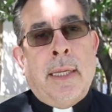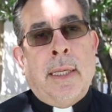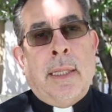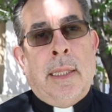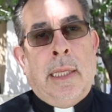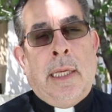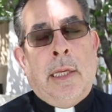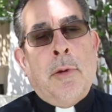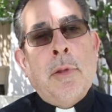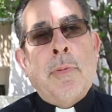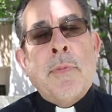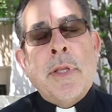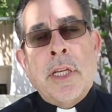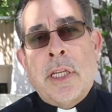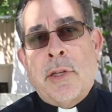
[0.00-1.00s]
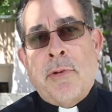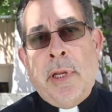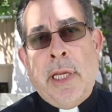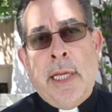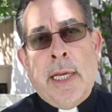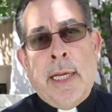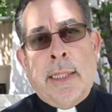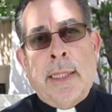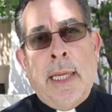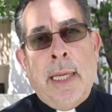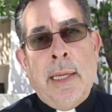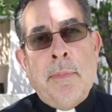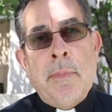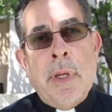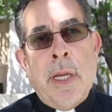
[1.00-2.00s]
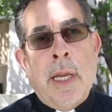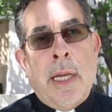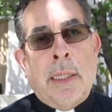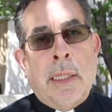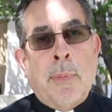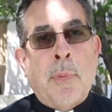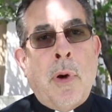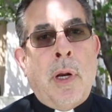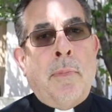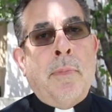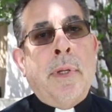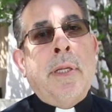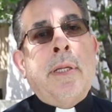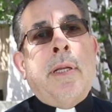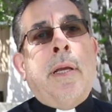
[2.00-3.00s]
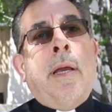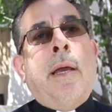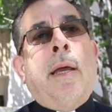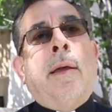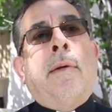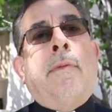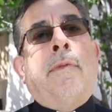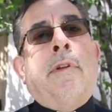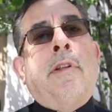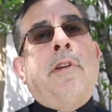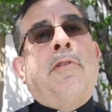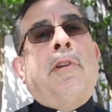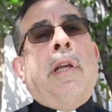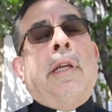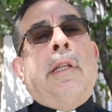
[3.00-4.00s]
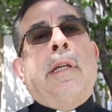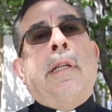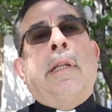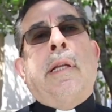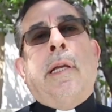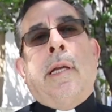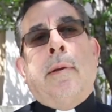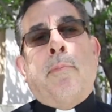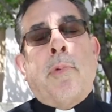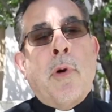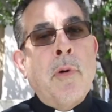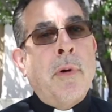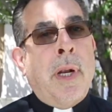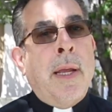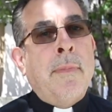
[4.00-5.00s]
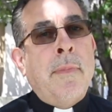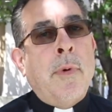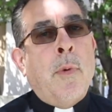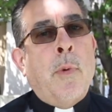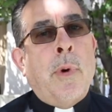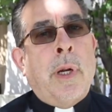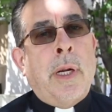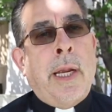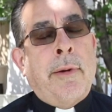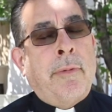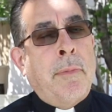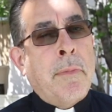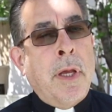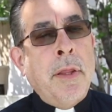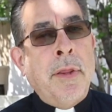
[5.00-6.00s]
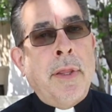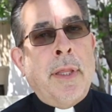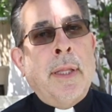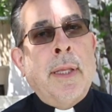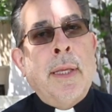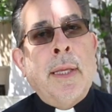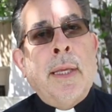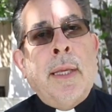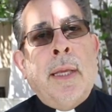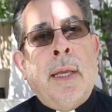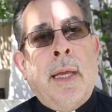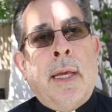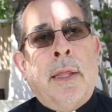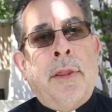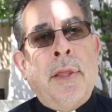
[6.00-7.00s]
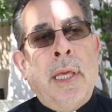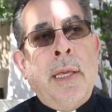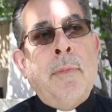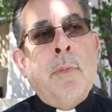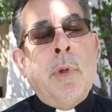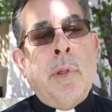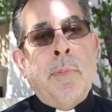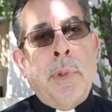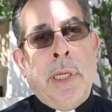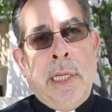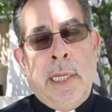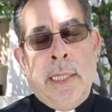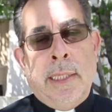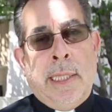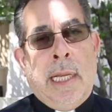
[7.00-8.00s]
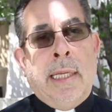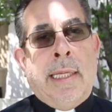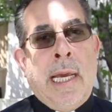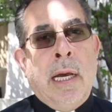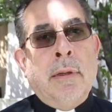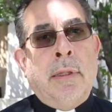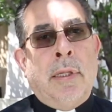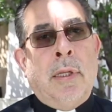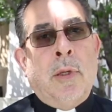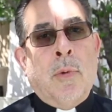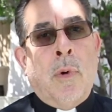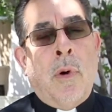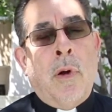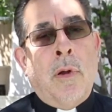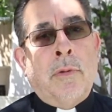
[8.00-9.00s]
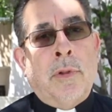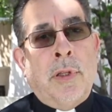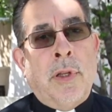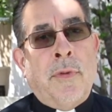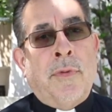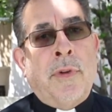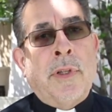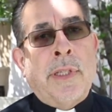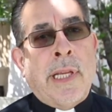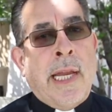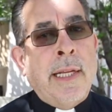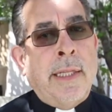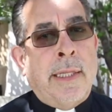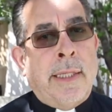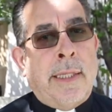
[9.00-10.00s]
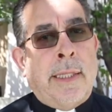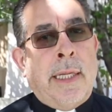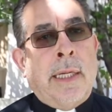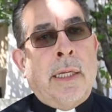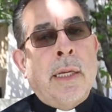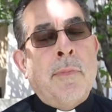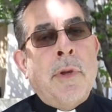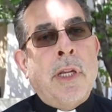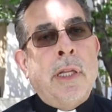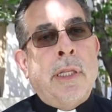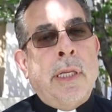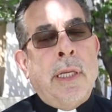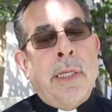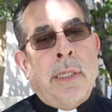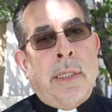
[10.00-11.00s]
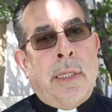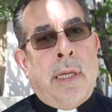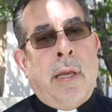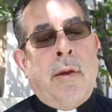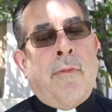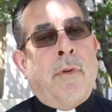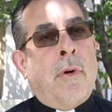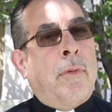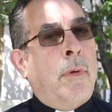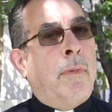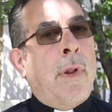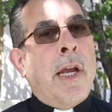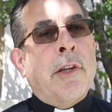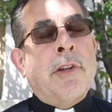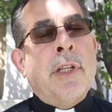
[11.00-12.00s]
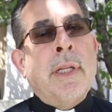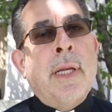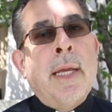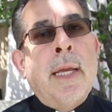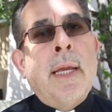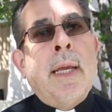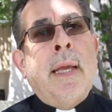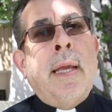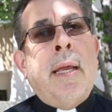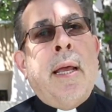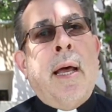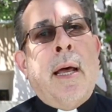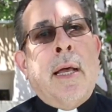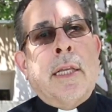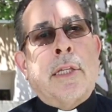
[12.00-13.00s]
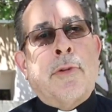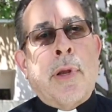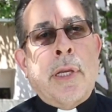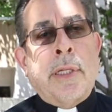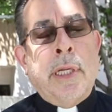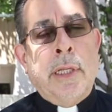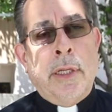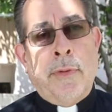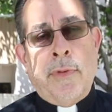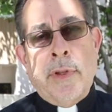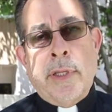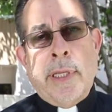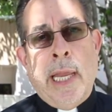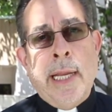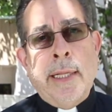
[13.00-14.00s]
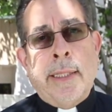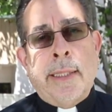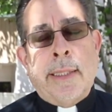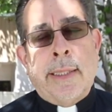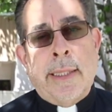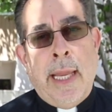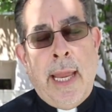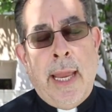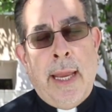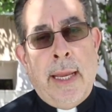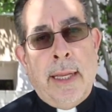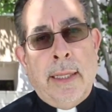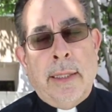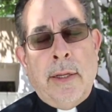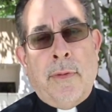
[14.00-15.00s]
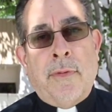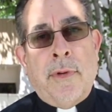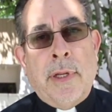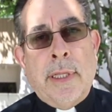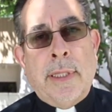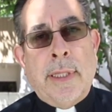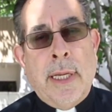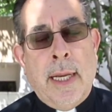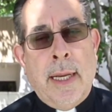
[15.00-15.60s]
The youth ministry team and department have initiated a program where every month a theme will be sent out to all the different sites and communities for reflection, stressing different saints and different